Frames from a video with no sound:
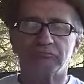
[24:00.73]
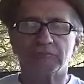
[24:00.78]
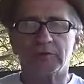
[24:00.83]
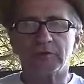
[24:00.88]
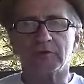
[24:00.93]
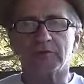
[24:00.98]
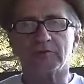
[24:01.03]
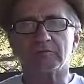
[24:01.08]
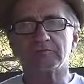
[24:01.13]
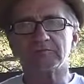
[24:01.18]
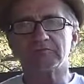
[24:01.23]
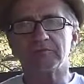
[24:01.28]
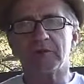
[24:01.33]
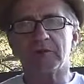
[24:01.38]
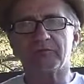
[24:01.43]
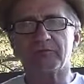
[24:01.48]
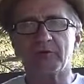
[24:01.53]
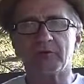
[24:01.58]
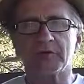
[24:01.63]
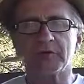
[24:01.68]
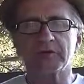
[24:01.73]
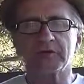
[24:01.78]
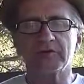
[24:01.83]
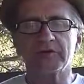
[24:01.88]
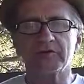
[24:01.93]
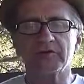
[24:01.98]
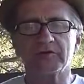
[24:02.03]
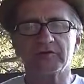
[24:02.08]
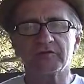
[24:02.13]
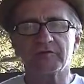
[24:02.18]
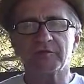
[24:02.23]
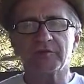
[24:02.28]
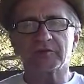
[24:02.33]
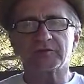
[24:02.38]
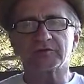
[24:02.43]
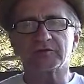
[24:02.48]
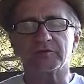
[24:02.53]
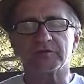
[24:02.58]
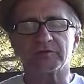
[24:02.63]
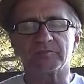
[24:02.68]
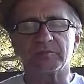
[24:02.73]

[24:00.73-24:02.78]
You know, metaphorically or spiritually.